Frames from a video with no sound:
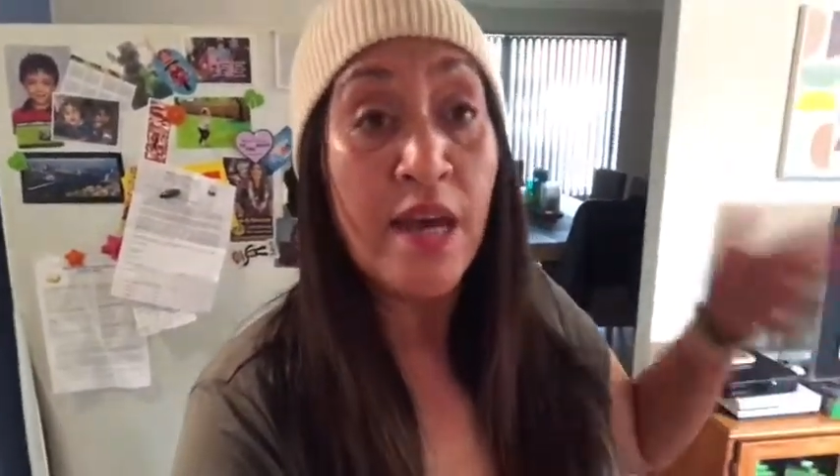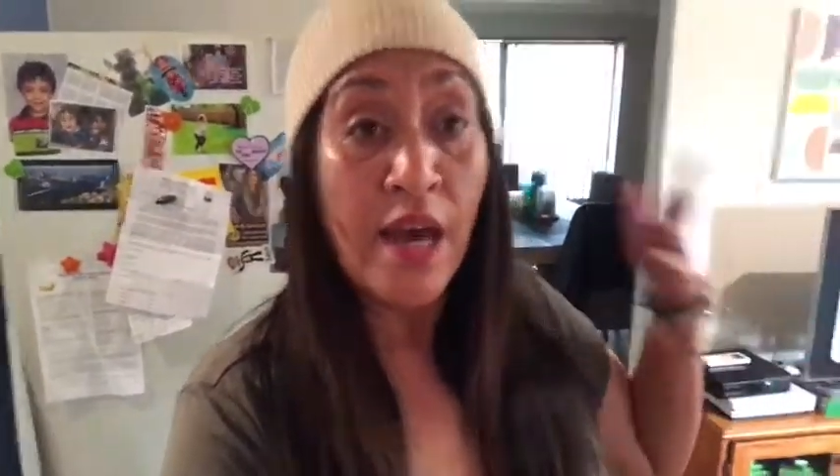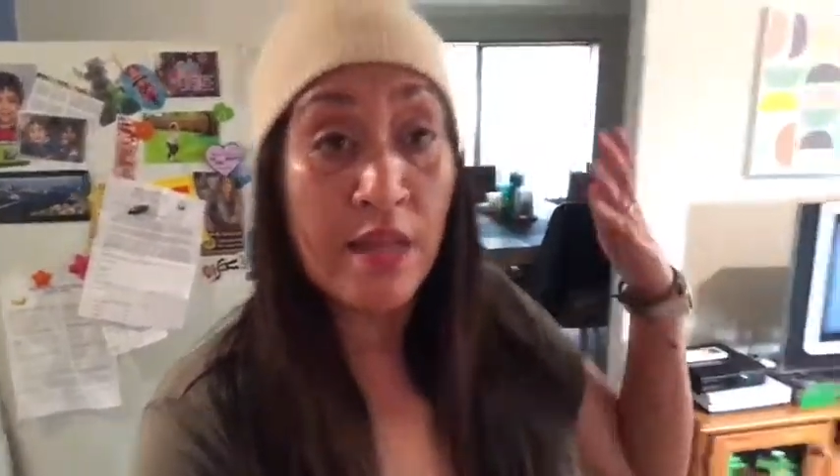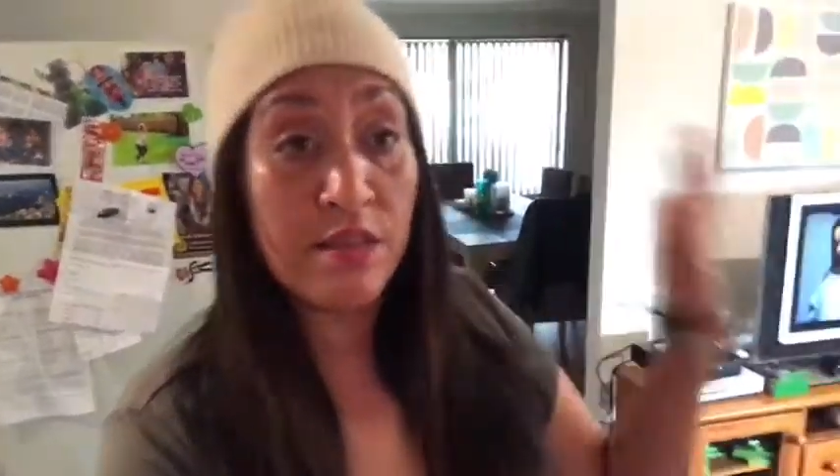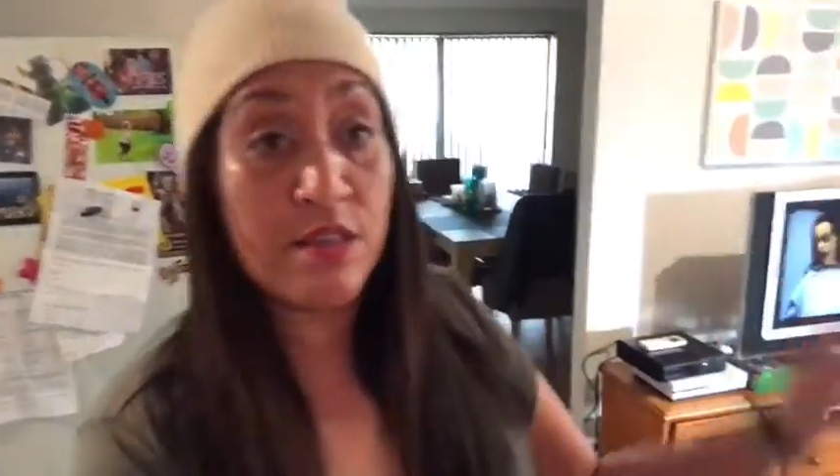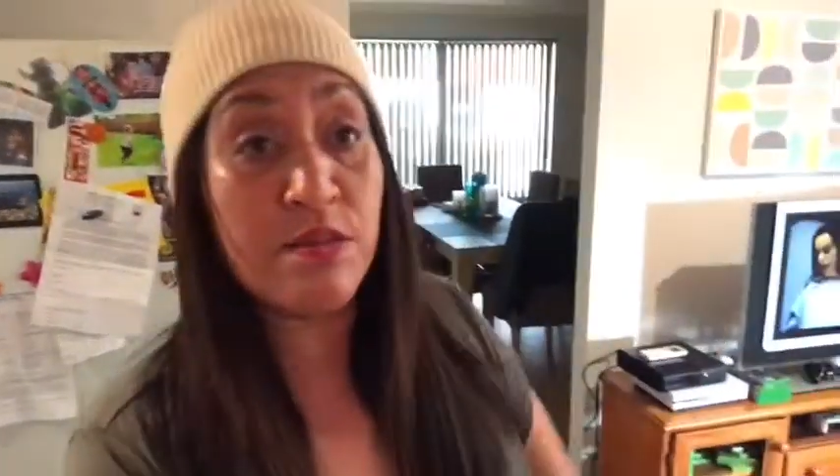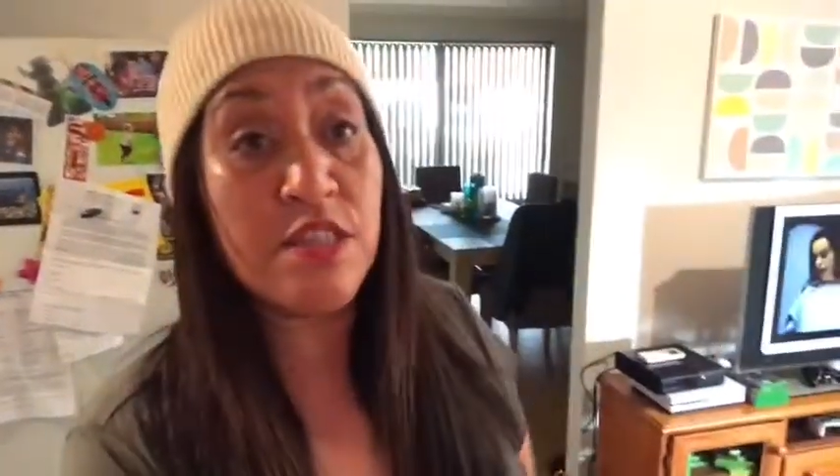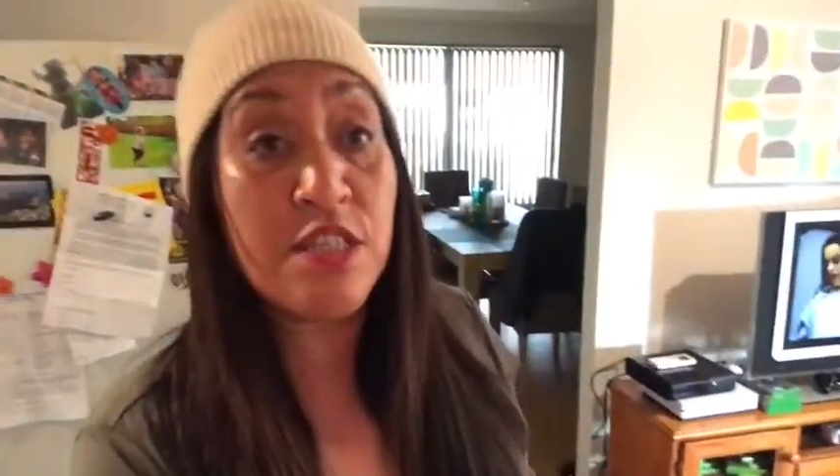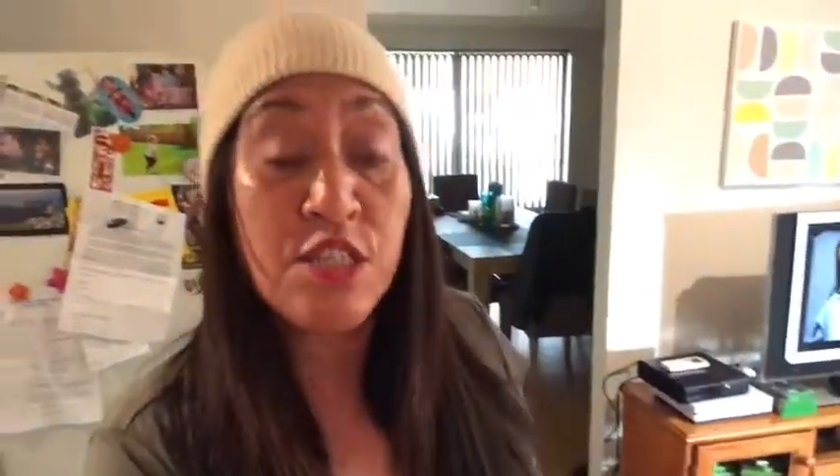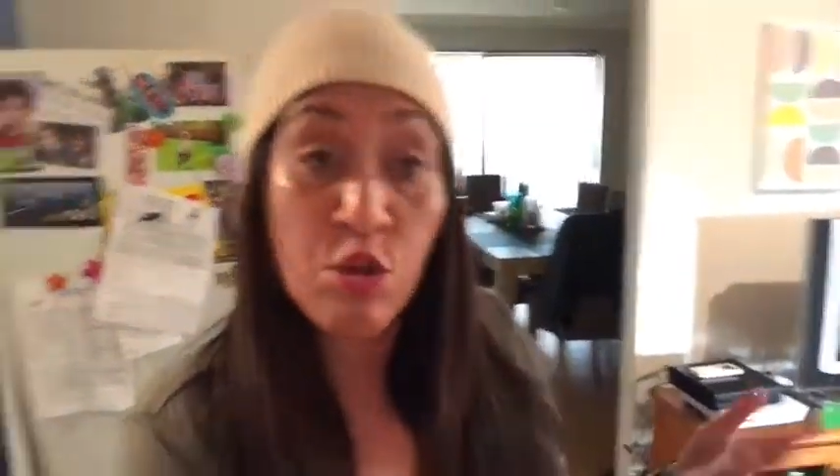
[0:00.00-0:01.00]
And
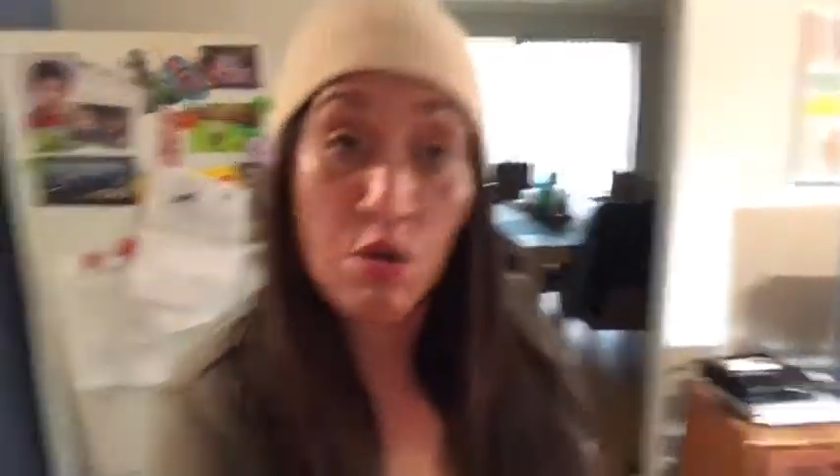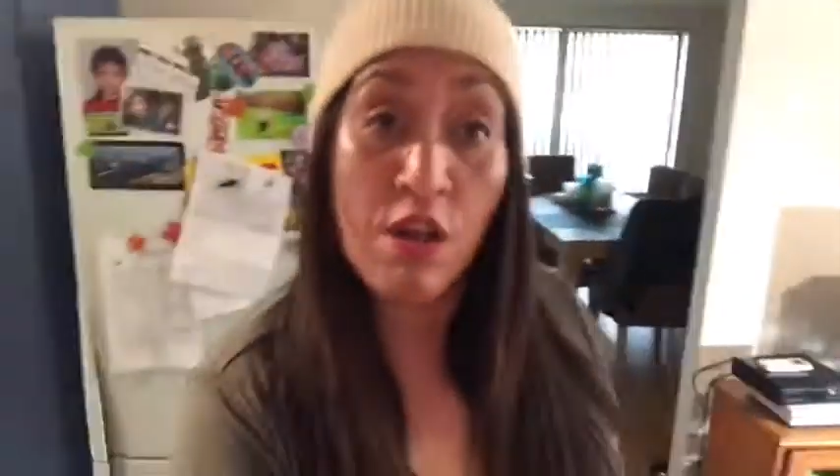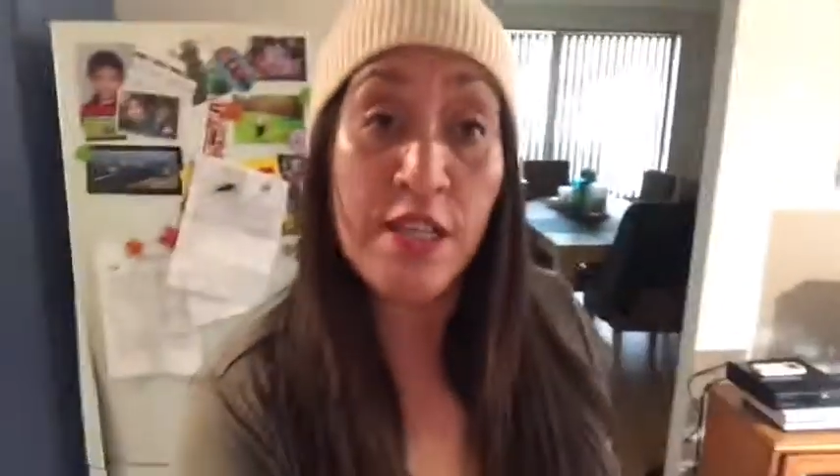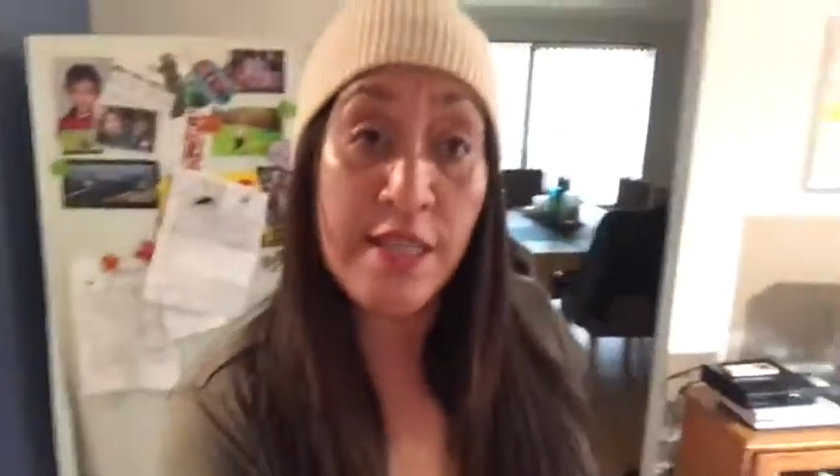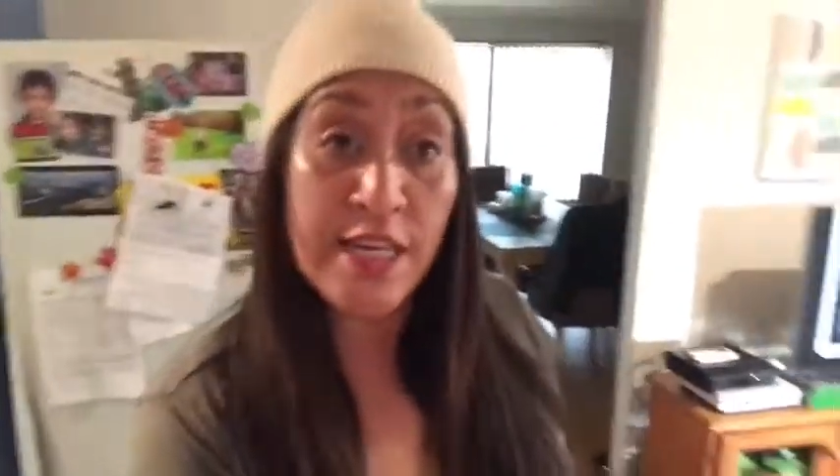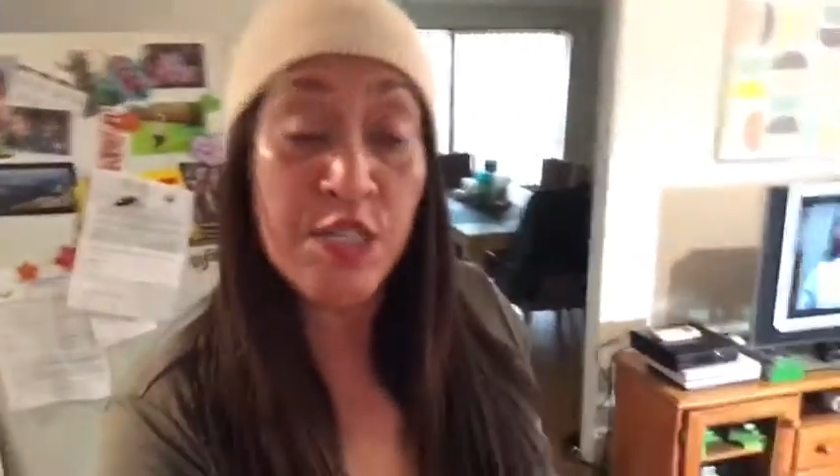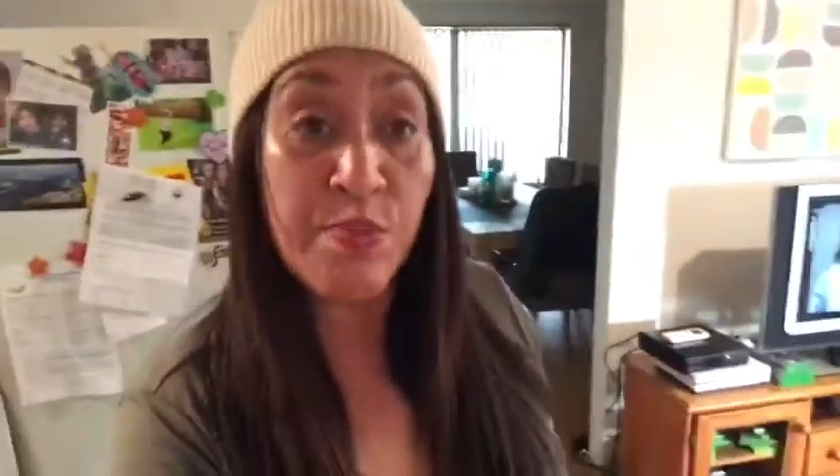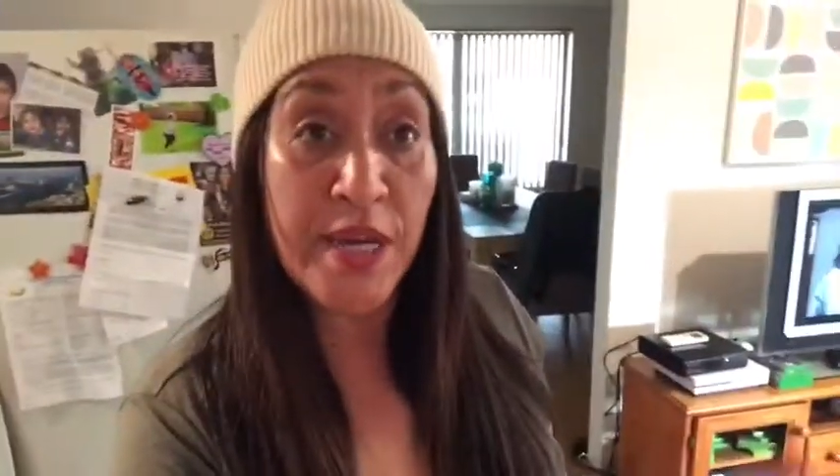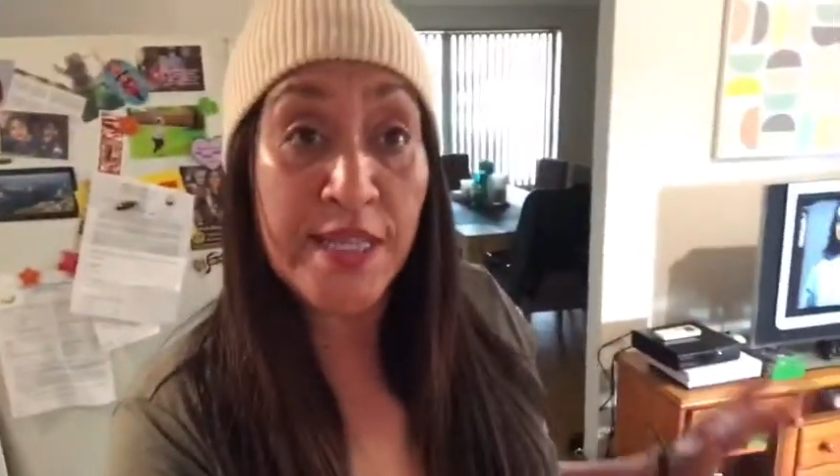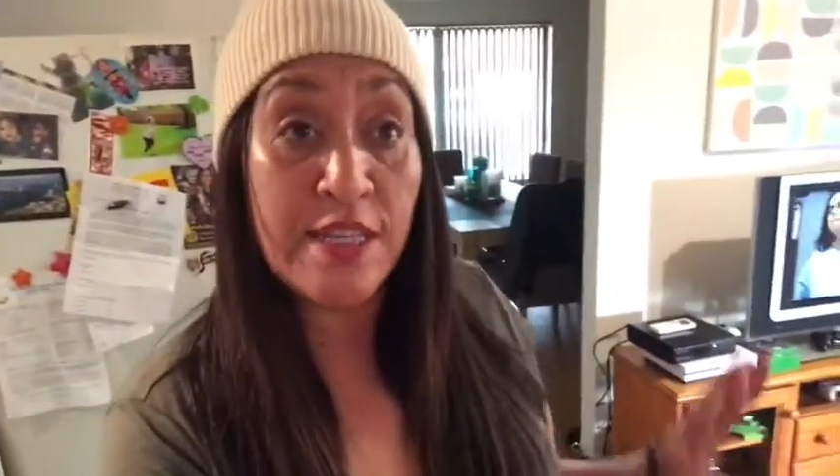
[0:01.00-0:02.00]
the school holidays
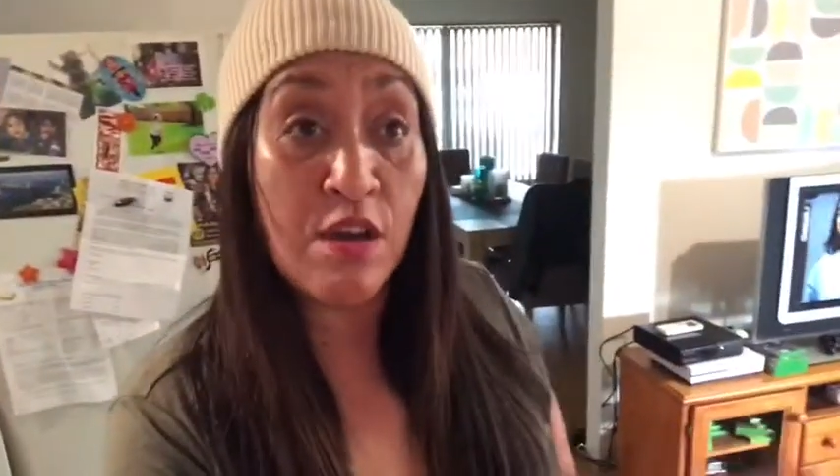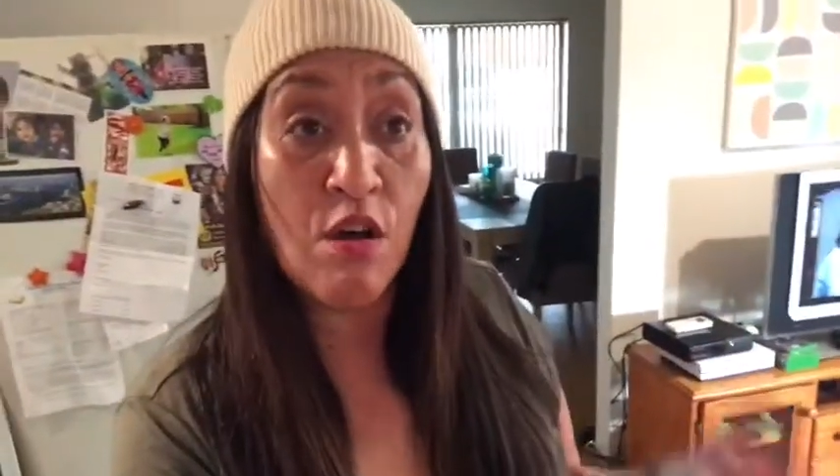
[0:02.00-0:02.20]
being